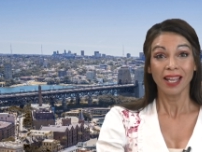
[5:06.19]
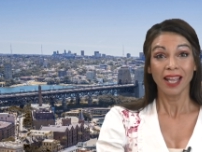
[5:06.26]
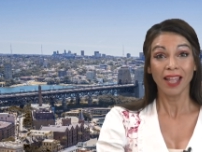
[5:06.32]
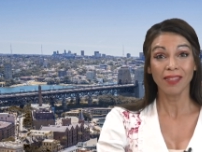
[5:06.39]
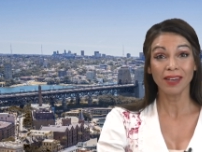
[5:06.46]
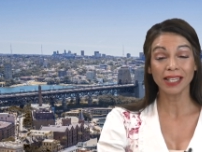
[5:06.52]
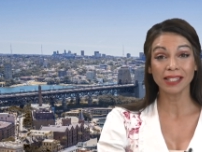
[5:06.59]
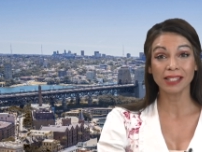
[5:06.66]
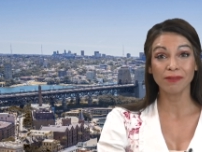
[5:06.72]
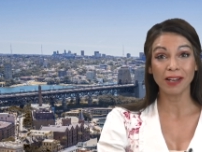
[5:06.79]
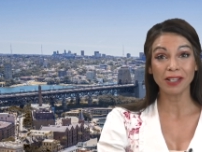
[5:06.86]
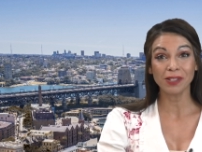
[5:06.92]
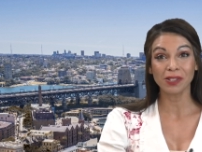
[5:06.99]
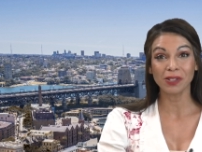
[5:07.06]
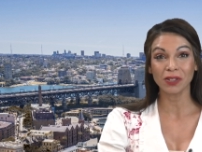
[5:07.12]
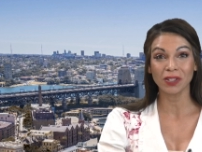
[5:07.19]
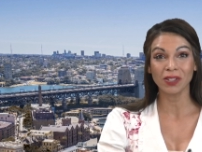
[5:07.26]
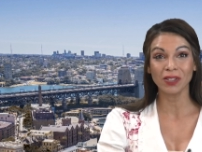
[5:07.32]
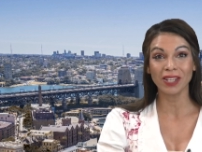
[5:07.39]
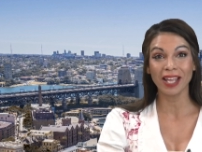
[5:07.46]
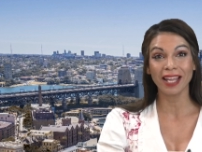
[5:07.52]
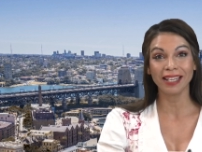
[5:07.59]
And the next value stock to
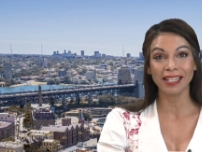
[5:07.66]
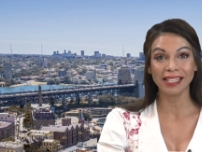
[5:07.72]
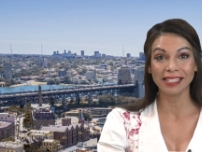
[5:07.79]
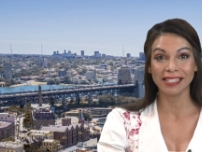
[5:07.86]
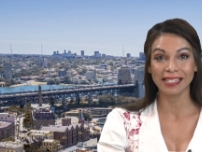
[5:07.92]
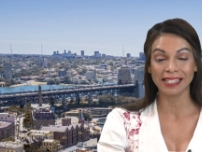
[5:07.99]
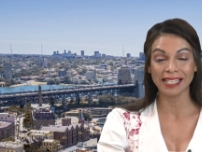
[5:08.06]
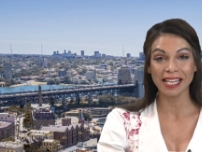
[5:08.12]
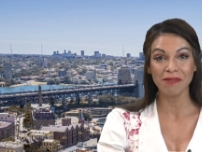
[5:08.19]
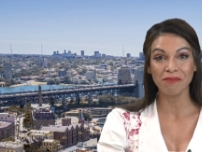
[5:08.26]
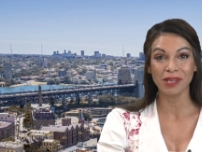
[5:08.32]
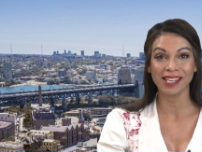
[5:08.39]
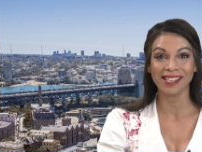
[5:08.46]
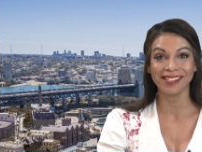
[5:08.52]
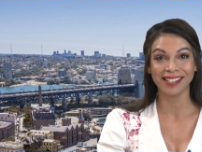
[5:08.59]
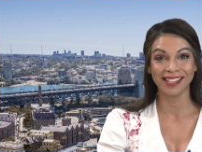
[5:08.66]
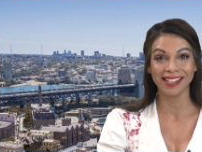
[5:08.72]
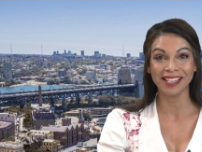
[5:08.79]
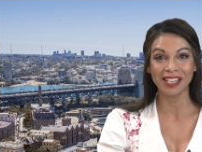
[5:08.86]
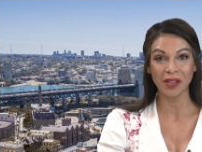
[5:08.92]
look at is CPT